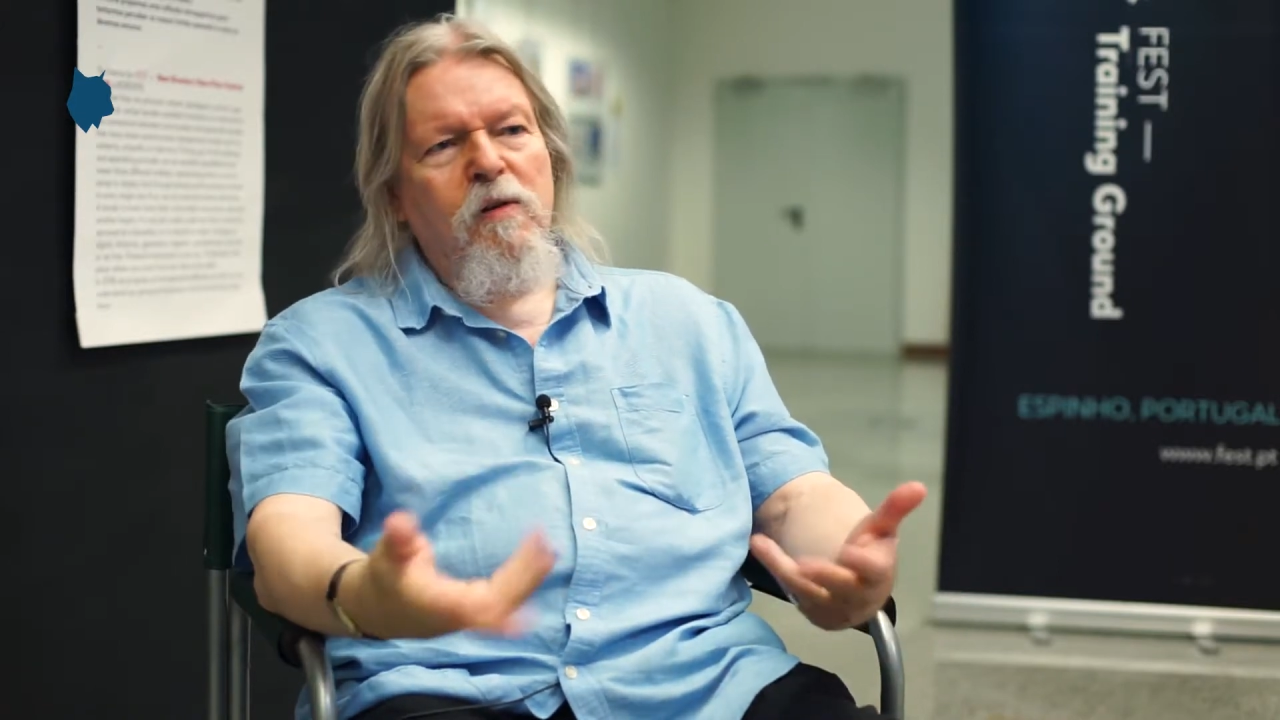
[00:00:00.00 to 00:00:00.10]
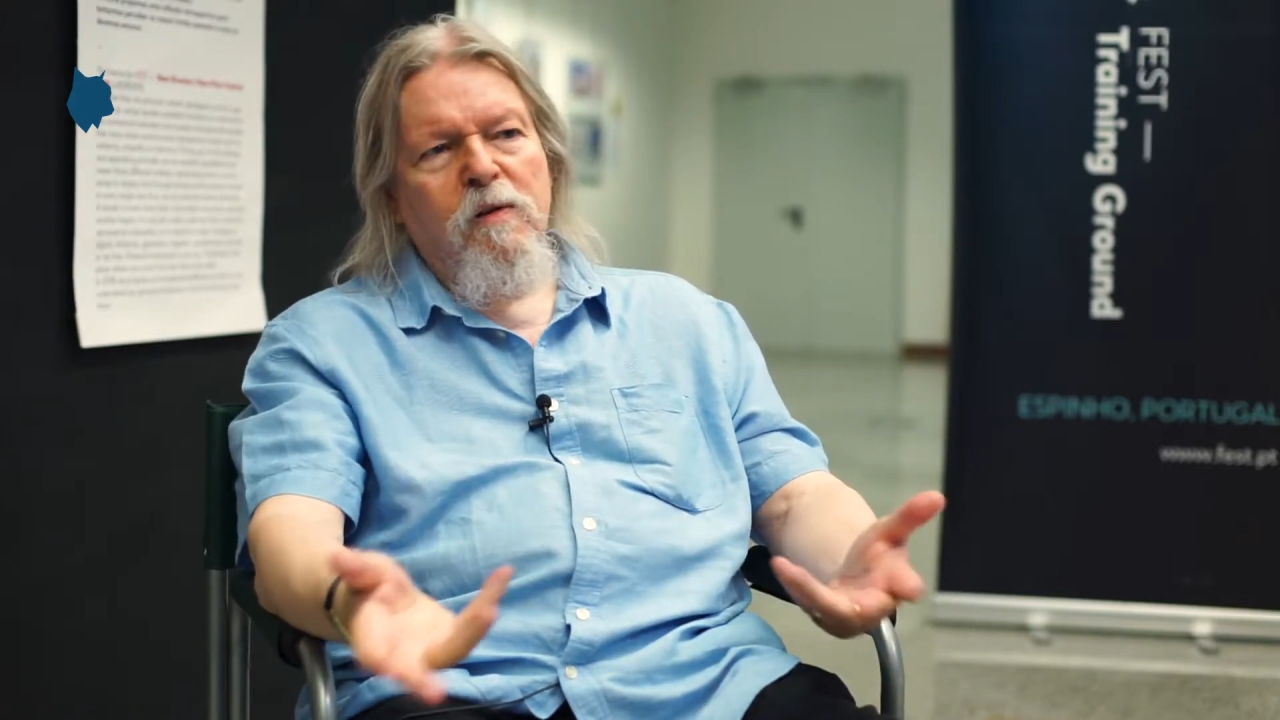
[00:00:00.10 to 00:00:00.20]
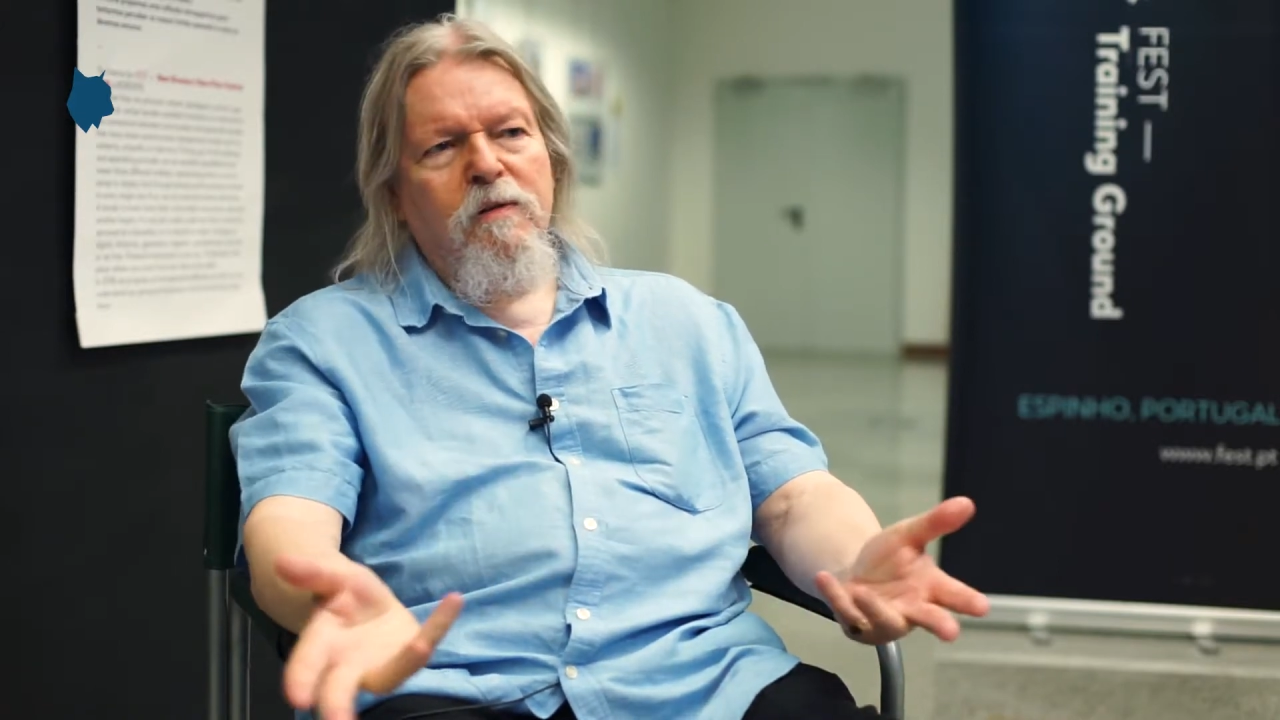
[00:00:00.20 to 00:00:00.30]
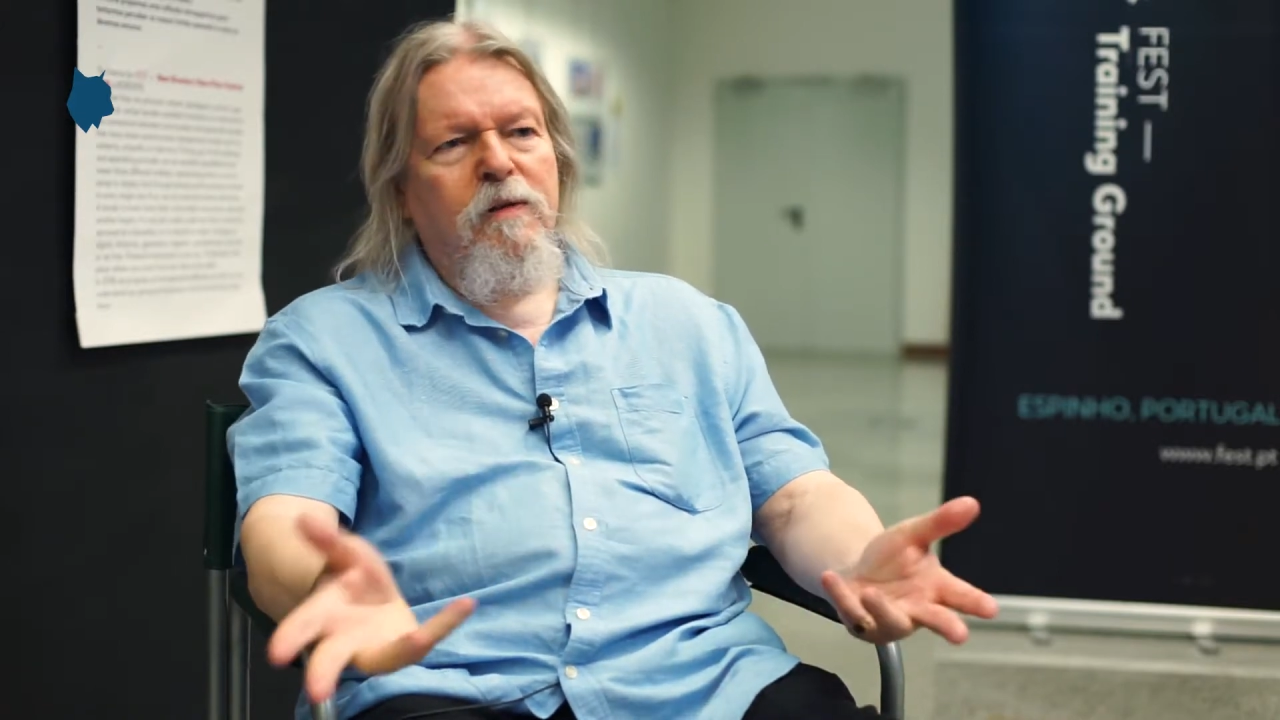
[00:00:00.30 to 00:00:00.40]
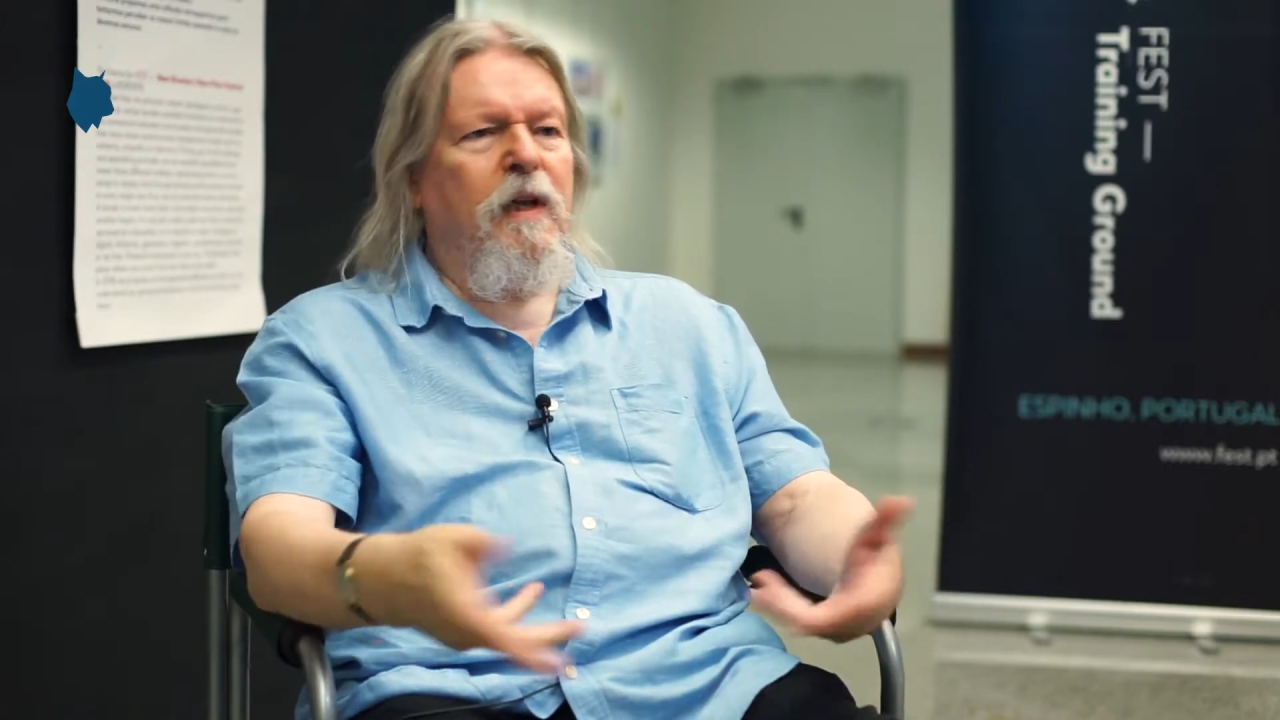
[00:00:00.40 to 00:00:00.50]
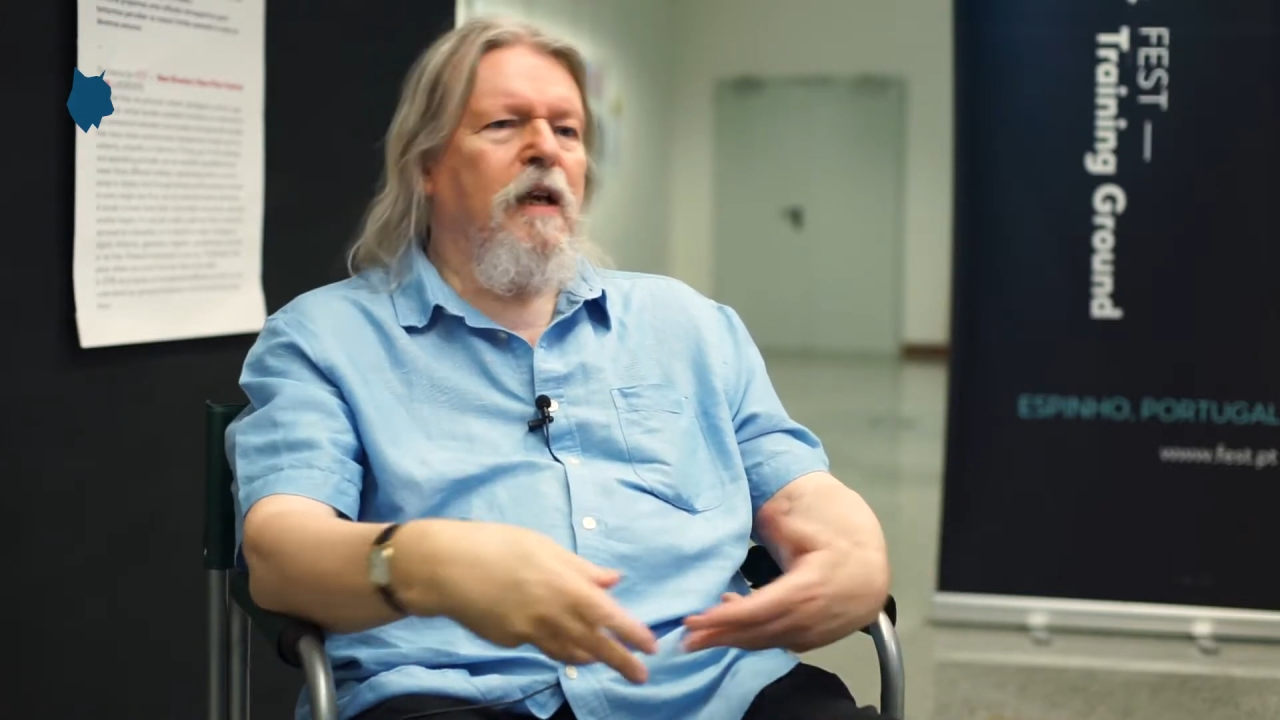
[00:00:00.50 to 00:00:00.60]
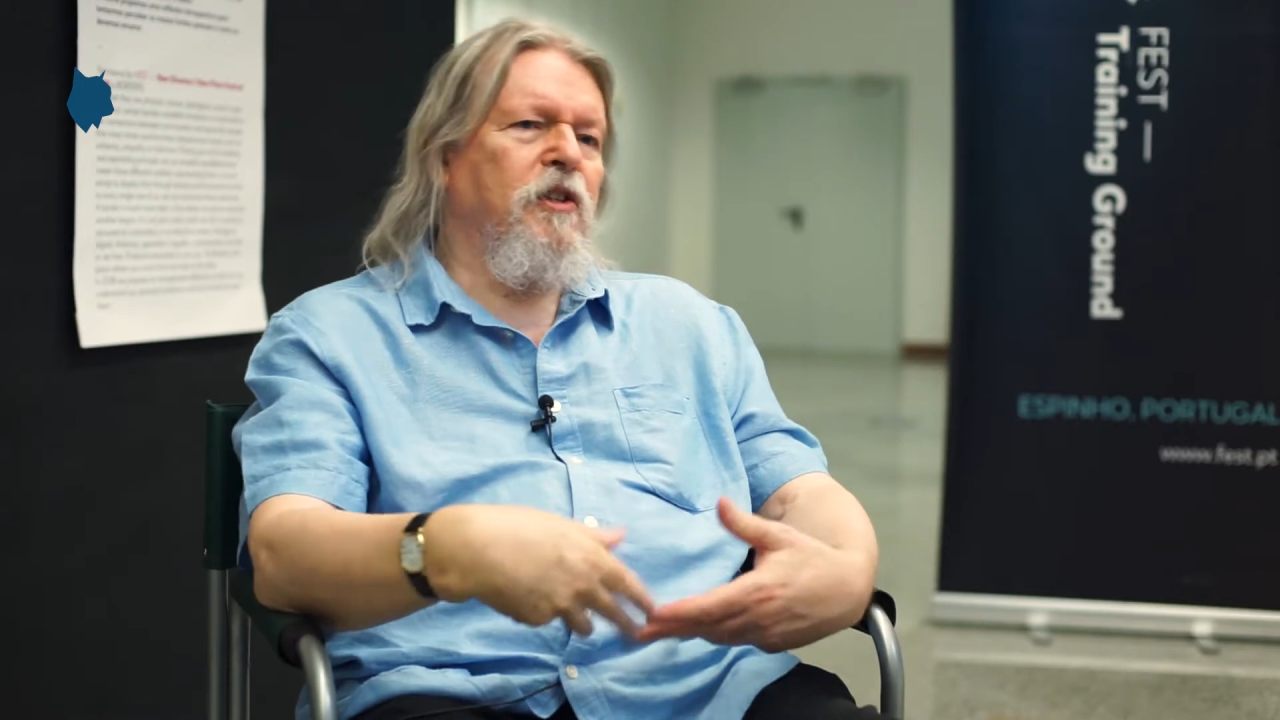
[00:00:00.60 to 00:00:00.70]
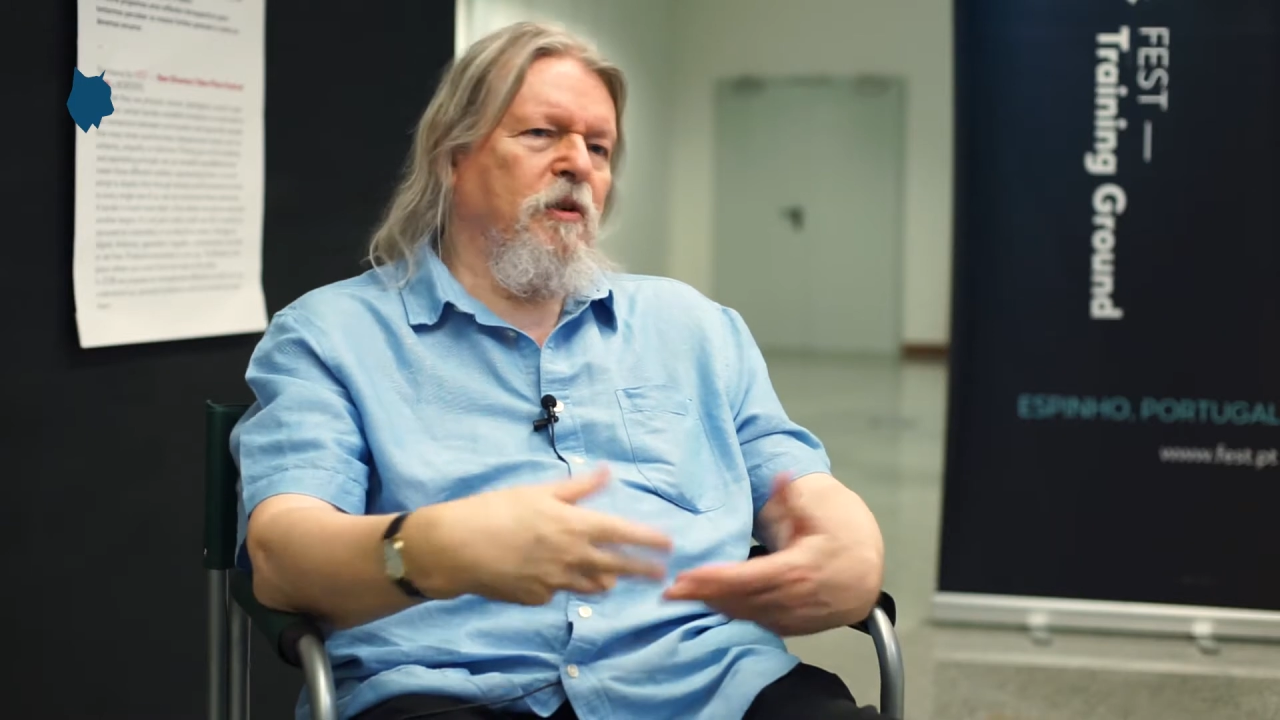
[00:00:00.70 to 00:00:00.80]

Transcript: and then it's